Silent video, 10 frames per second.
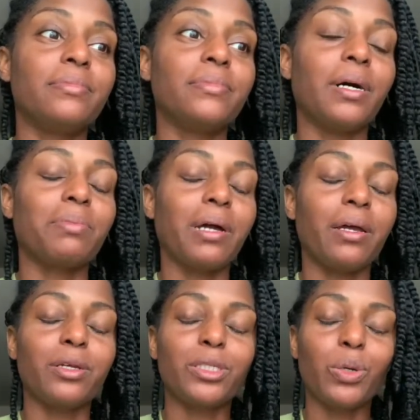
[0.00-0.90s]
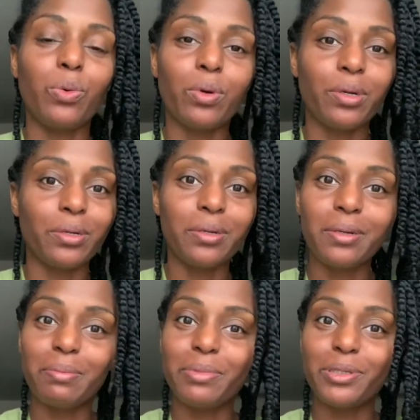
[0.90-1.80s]
I'm kind of torn
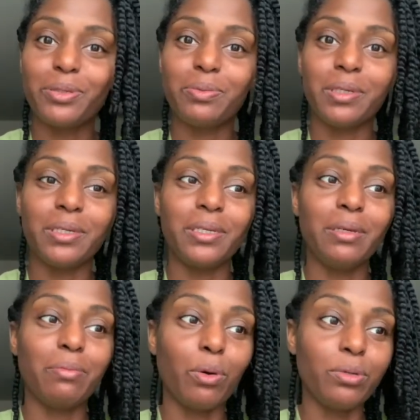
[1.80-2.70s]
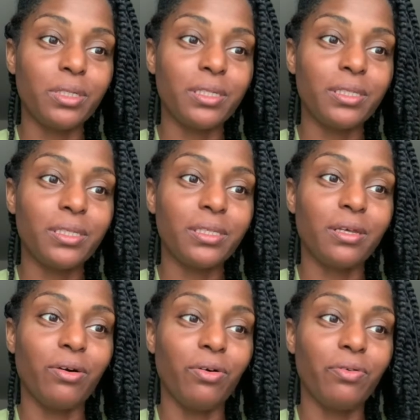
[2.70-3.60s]
between emotions
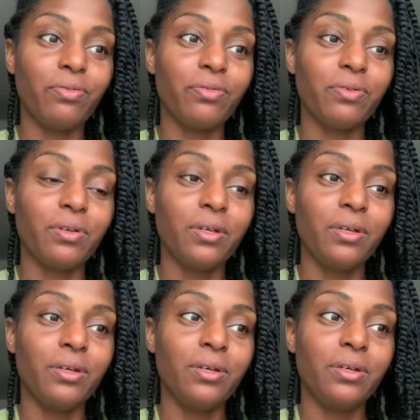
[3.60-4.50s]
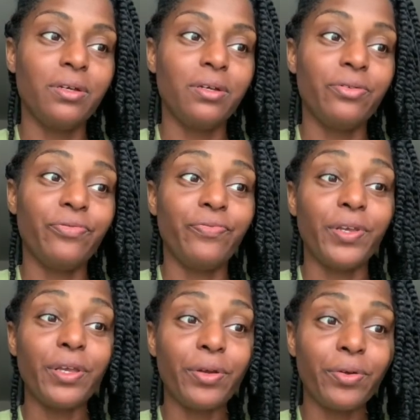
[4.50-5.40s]
of
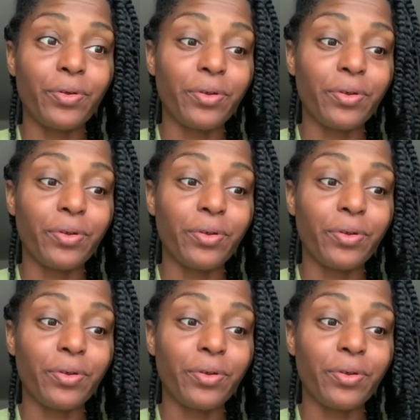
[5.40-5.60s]
fear,